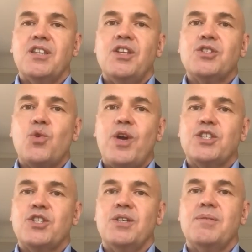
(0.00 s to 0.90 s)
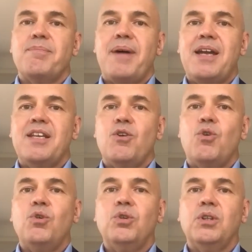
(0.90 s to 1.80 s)
in this question, but in
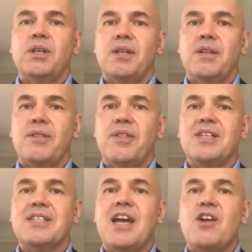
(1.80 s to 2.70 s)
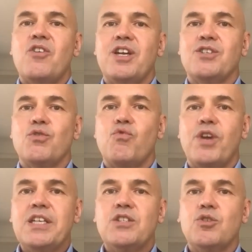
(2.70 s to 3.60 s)
all these areas of
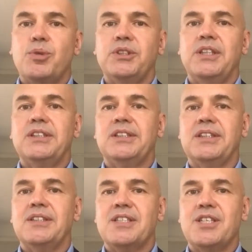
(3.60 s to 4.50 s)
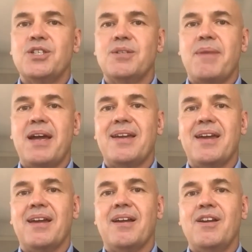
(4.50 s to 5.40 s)
reasonableness and decision
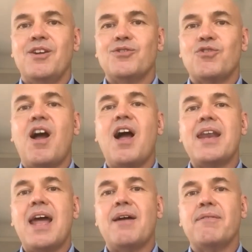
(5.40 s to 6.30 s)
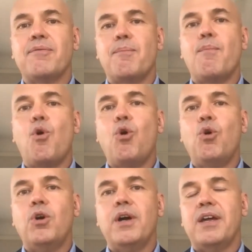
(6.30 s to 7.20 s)
making, try and have
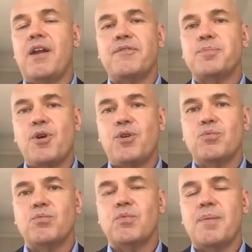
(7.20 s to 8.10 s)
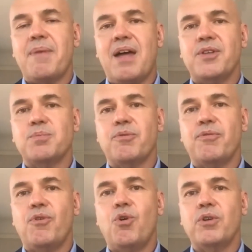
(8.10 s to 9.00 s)
more, and I've spoken about this
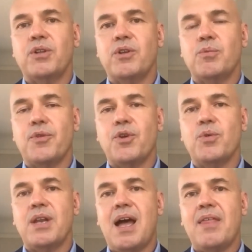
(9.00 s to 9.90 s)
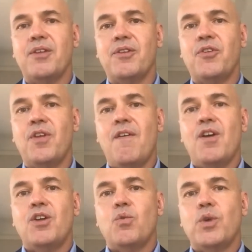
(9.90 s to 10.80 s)
before, including a few and others,
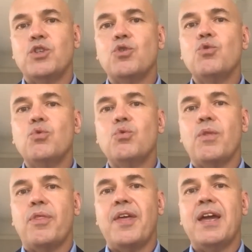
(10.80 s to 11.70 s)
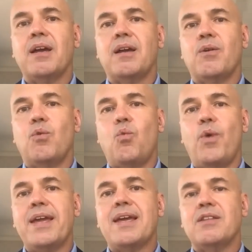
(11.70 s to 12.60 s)
we do think
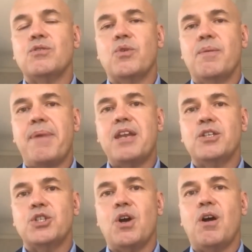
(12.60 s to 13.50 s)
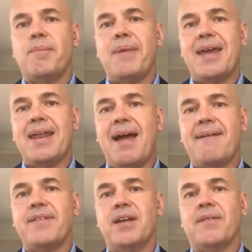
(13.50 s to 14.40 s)
we can do a better job at
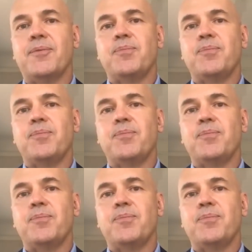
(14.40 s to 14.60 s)
having